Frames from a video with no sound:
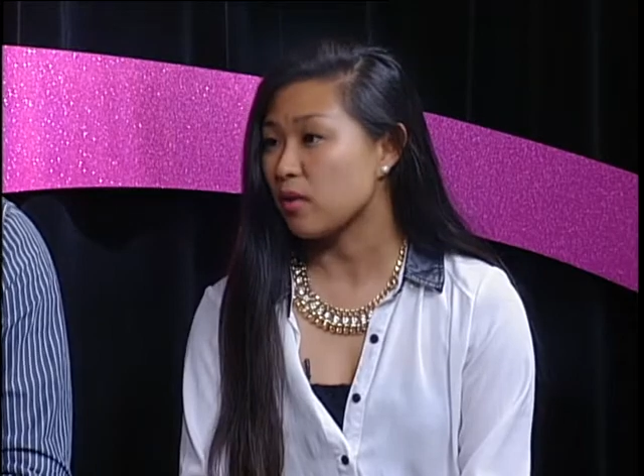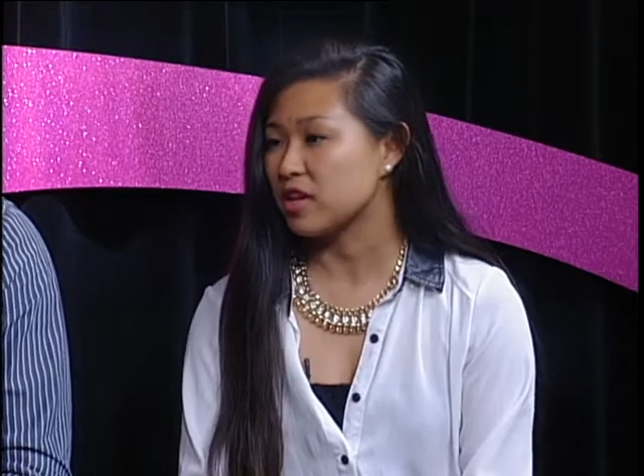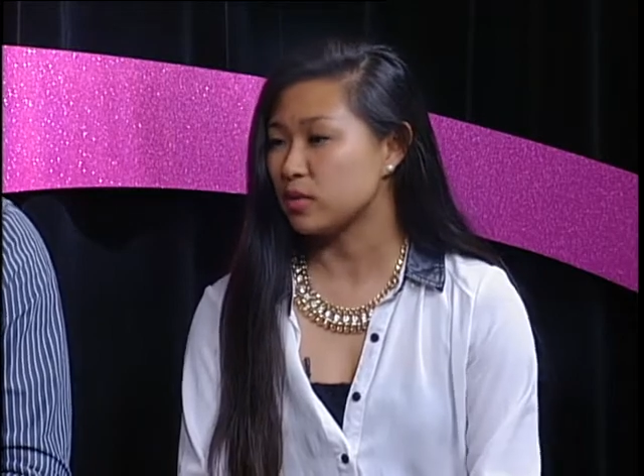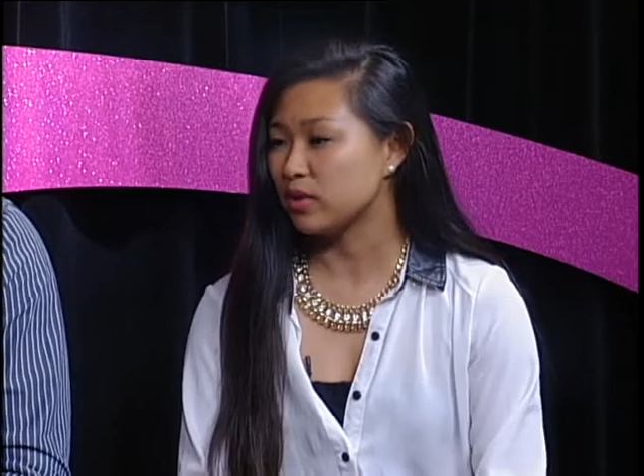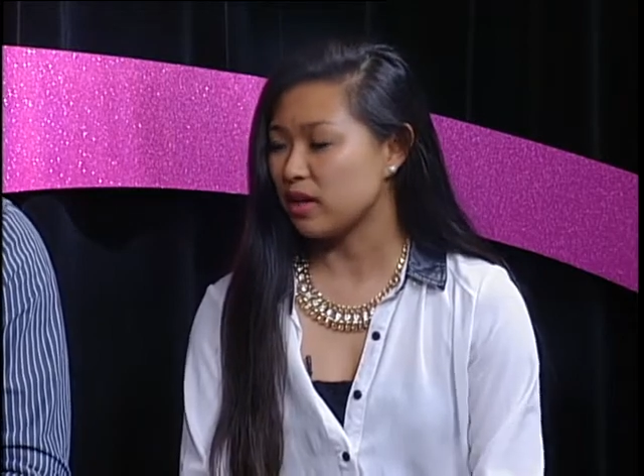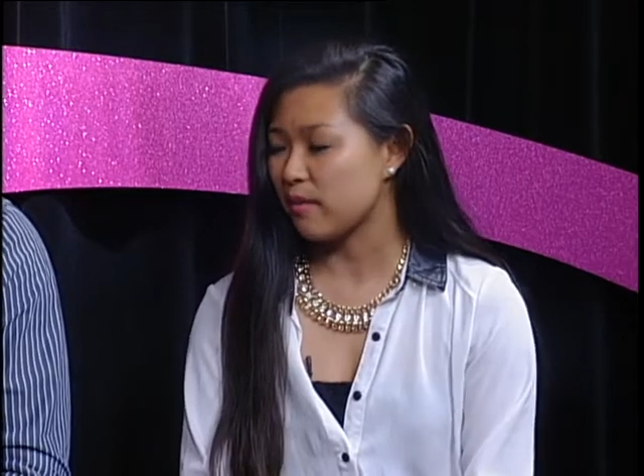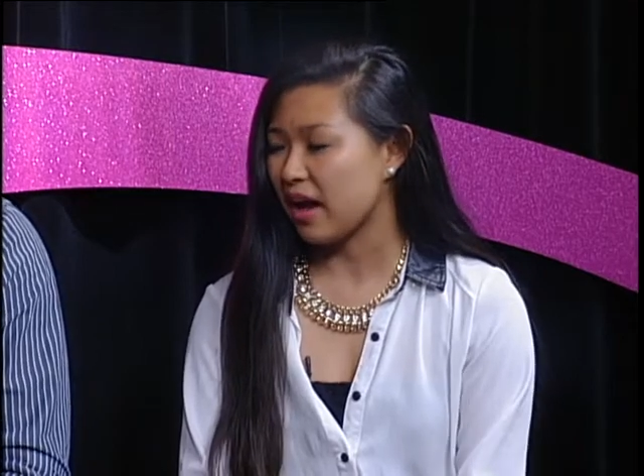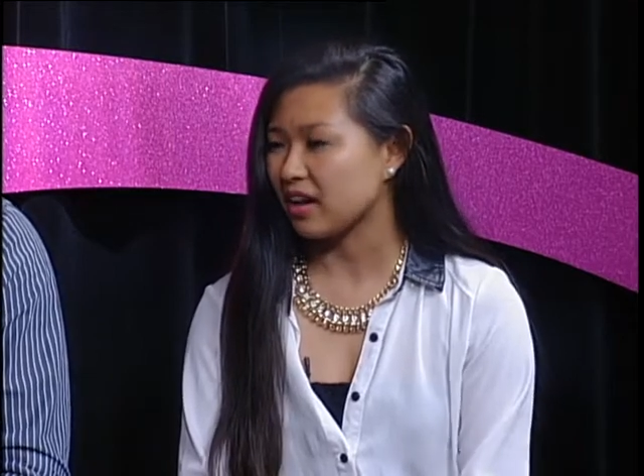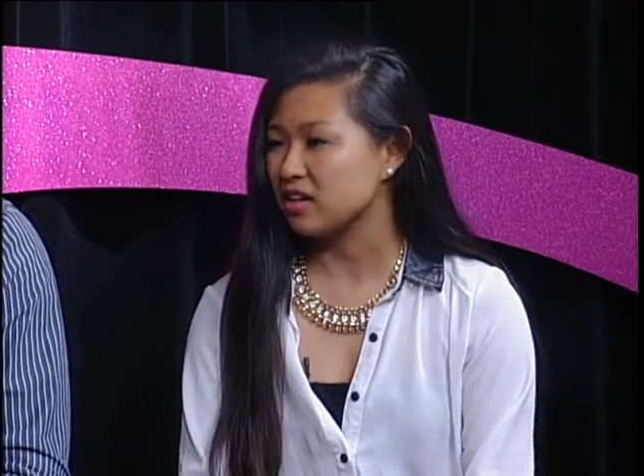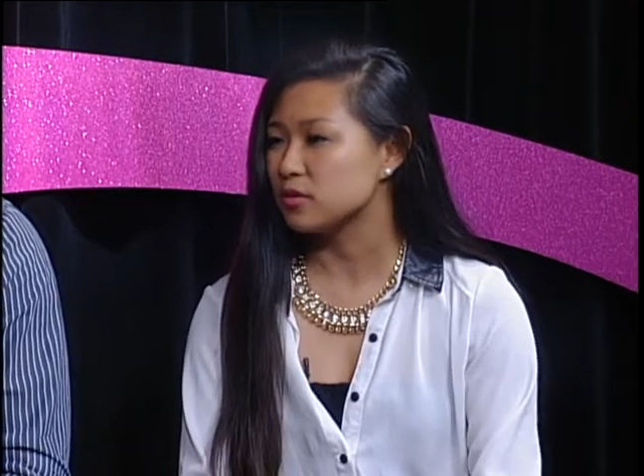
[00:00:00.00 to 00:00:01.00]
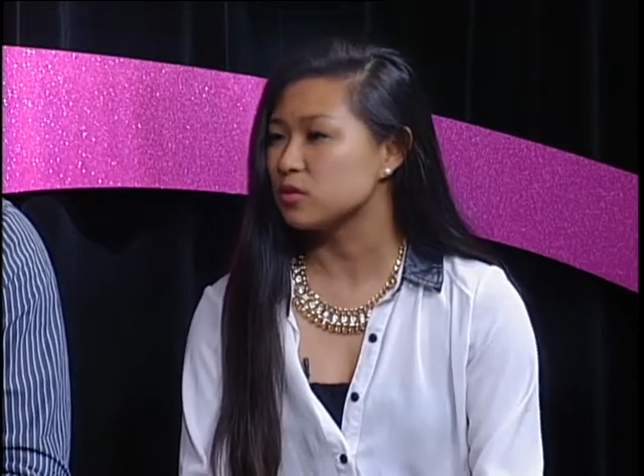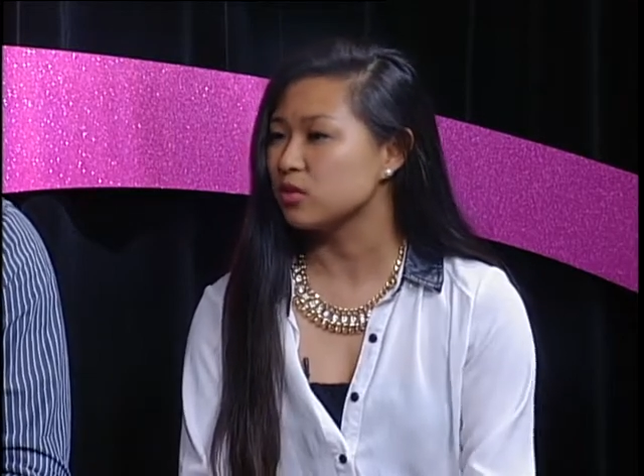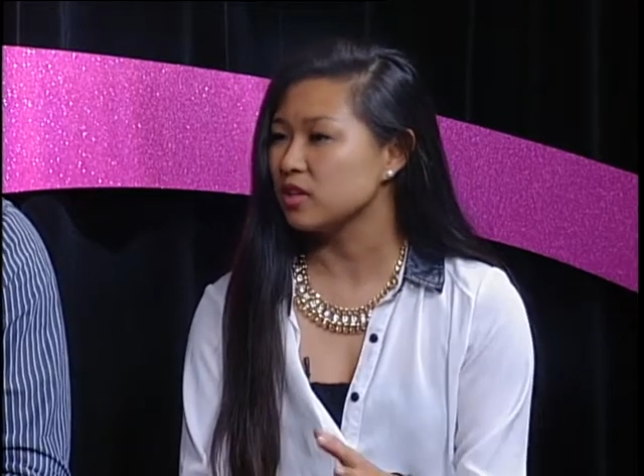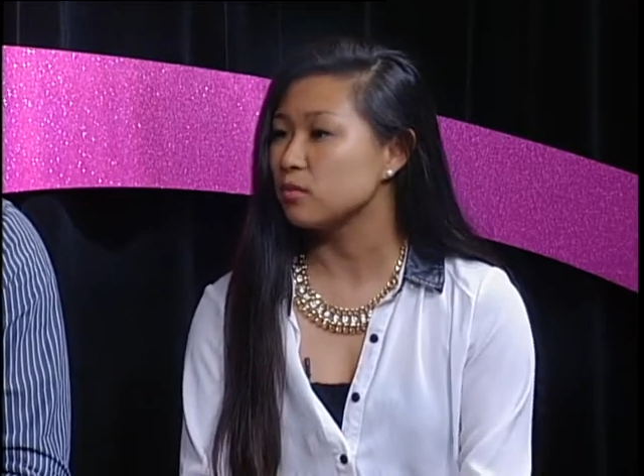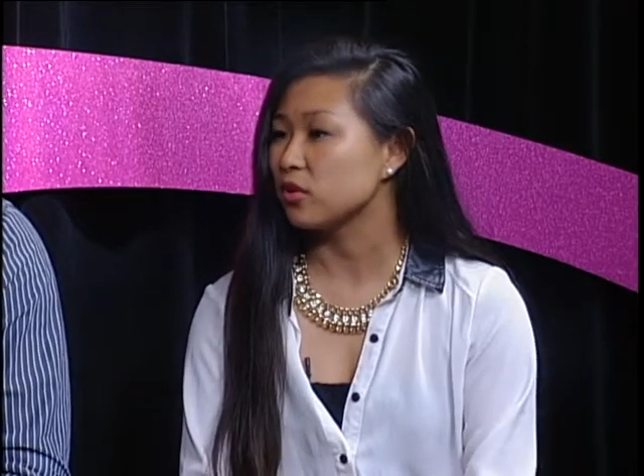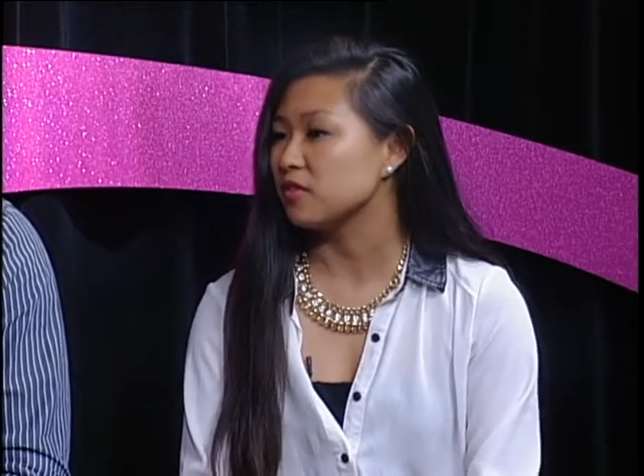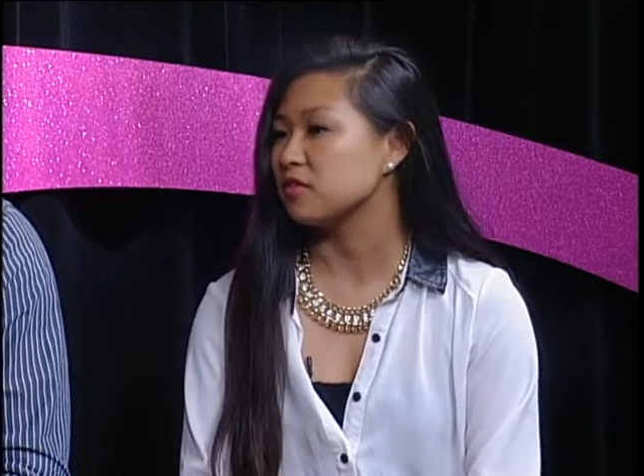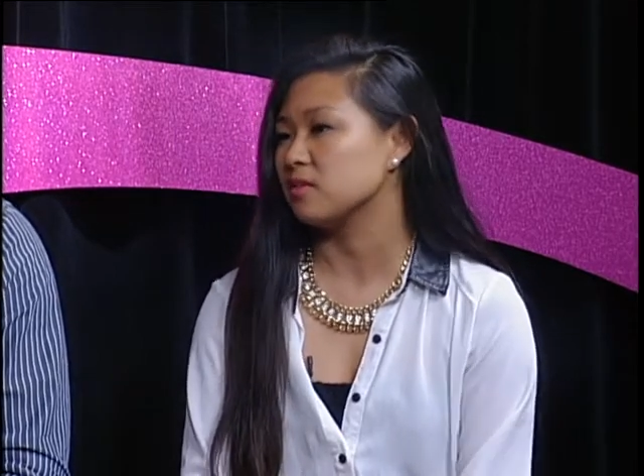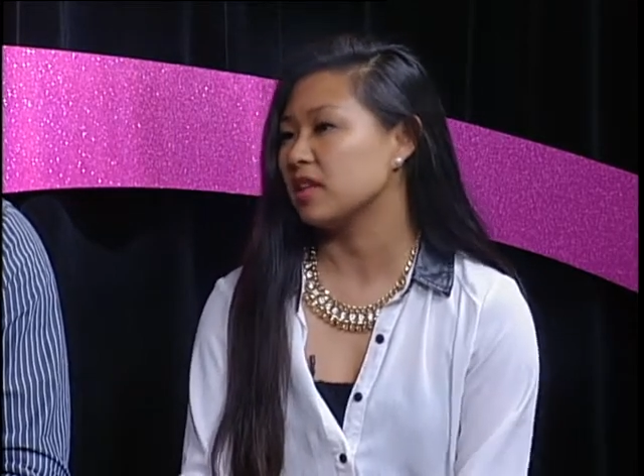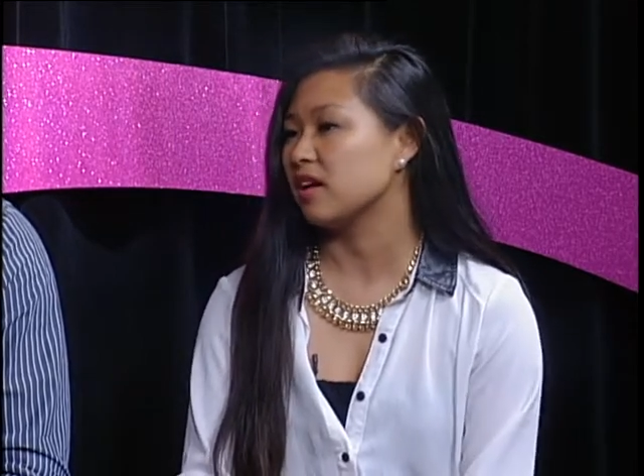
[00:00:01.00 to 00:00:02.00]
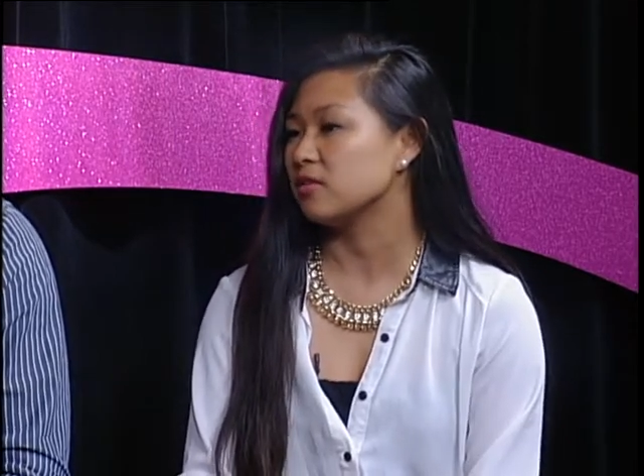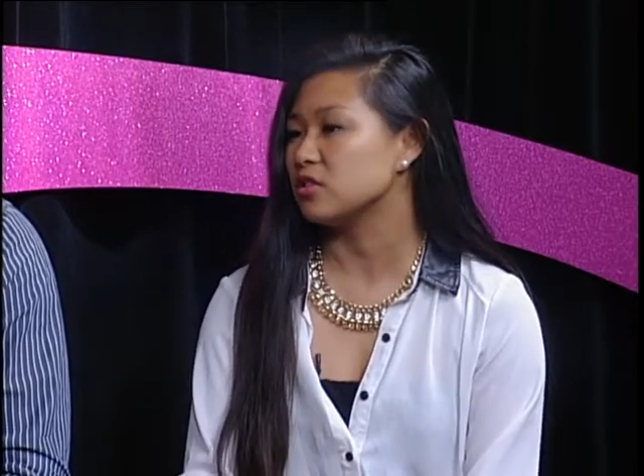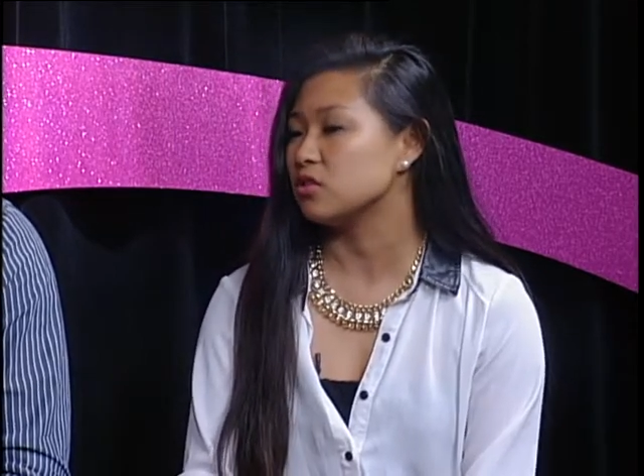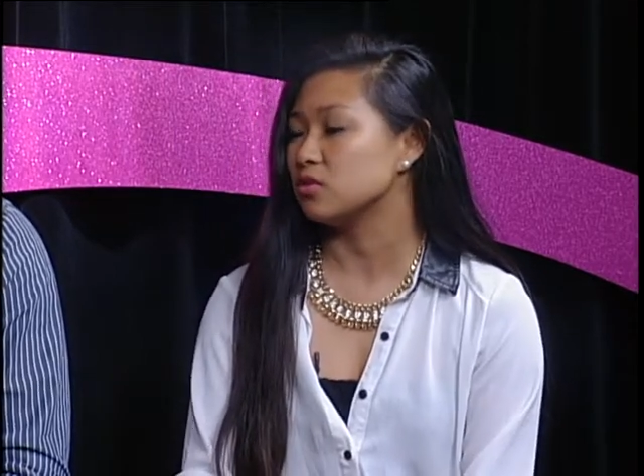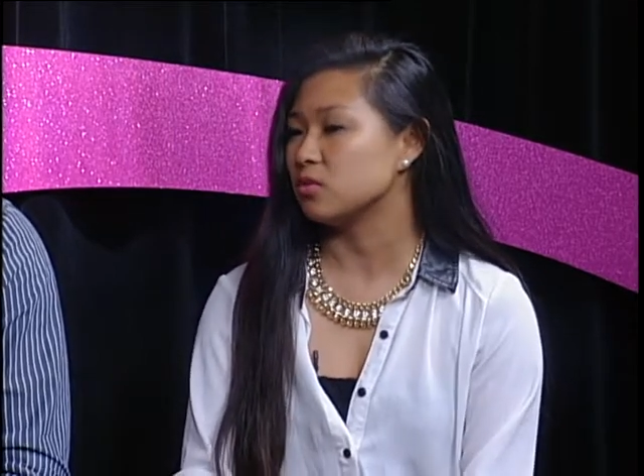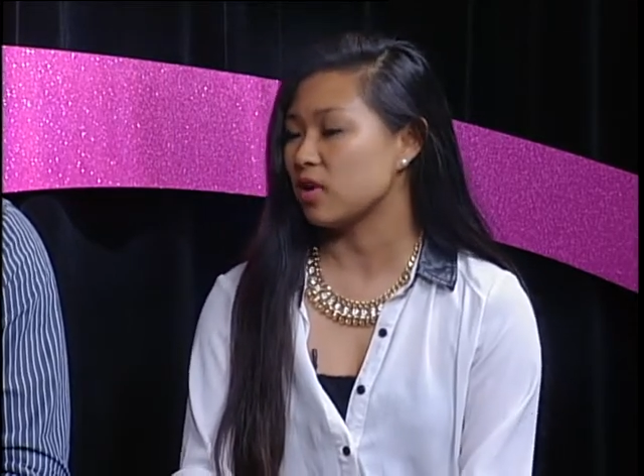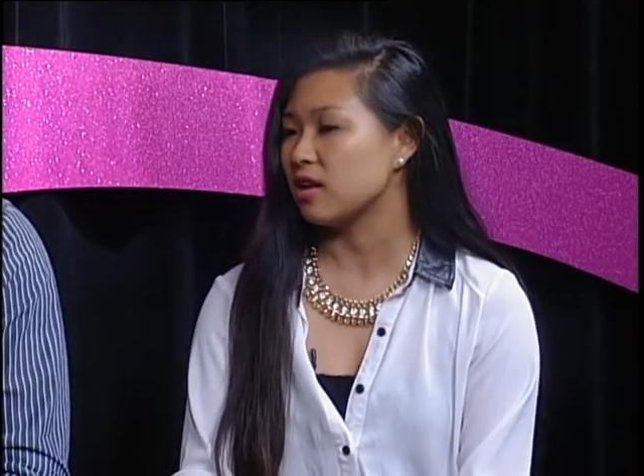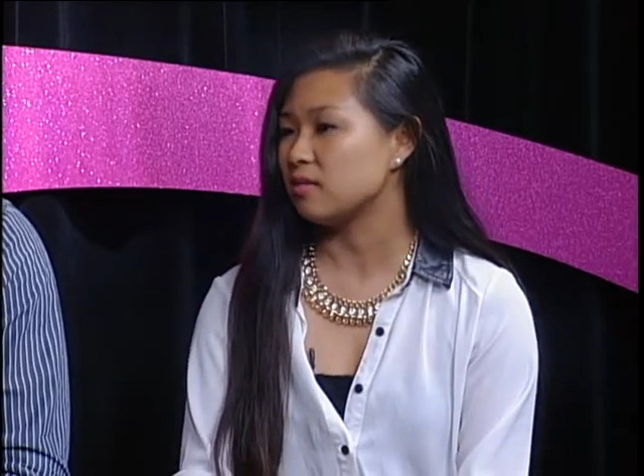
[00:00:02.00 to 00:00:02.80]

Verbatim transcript: wanted to bring it back, and it was really important for me that it was student-run,